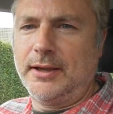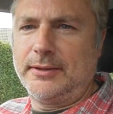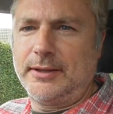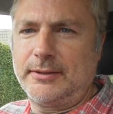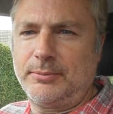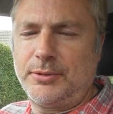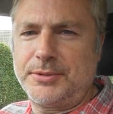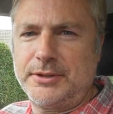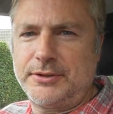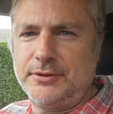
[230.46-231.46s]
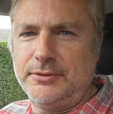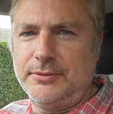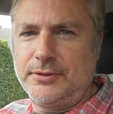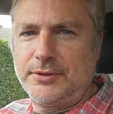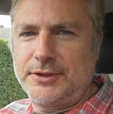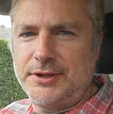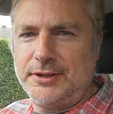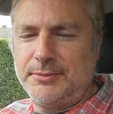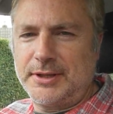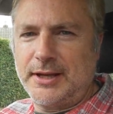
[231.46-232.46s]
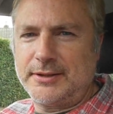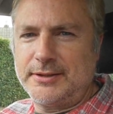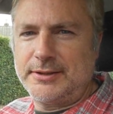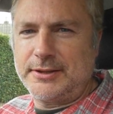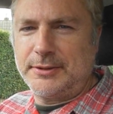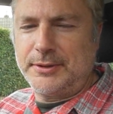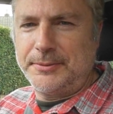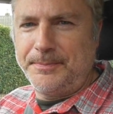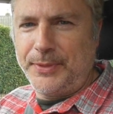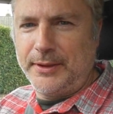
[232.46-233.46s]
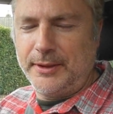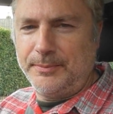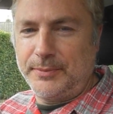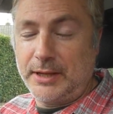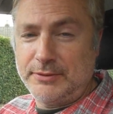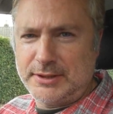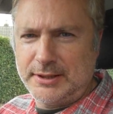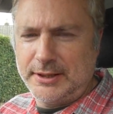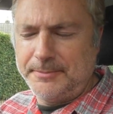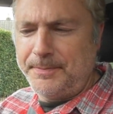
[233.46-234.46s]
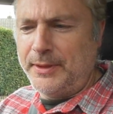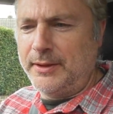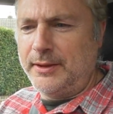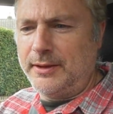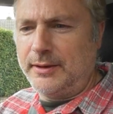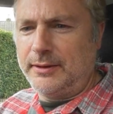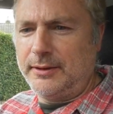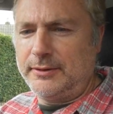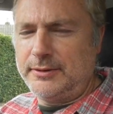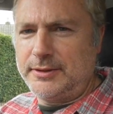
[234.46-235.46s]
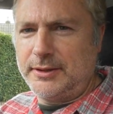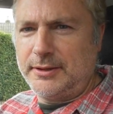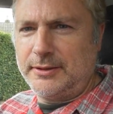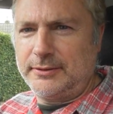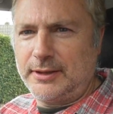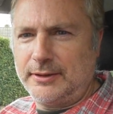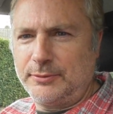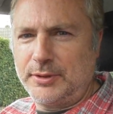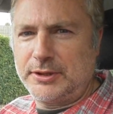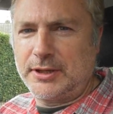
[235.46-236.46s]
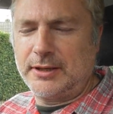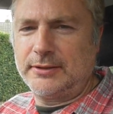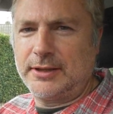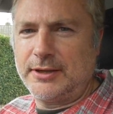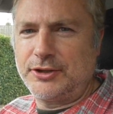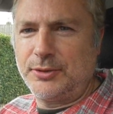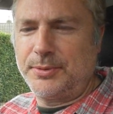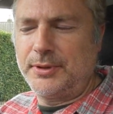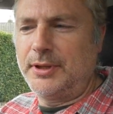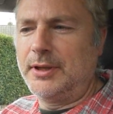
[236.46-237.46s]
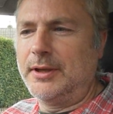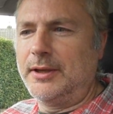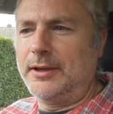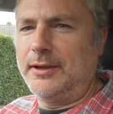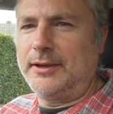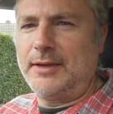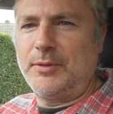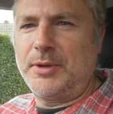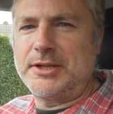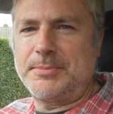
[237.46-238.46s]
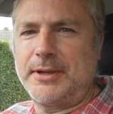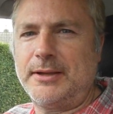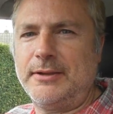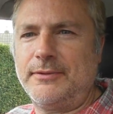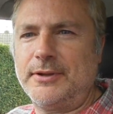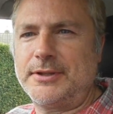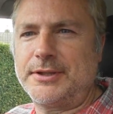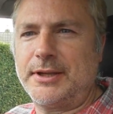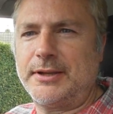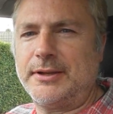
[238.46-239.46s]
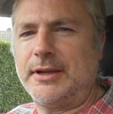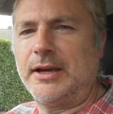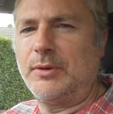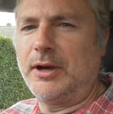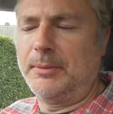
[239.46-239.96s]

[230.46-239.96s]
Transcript: and then popped into Christine McCatton's, our councillor here, and had a quick catch up, gave her my spare leaflets, and now